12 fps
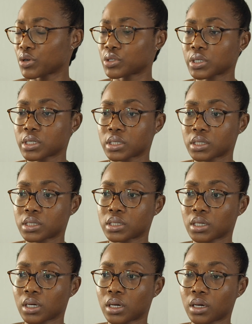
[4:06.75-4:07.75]

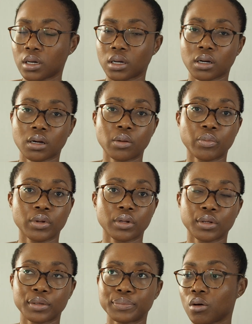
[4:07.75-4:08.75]
purchased a
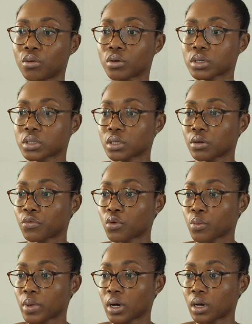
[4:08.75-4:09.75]
couple hooks for
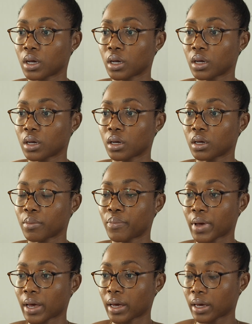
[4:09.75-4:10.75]
my
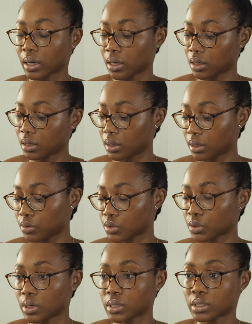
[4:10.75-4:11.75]
bag and those
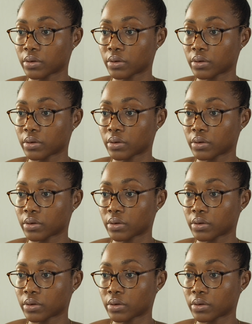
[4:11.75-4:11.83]
cost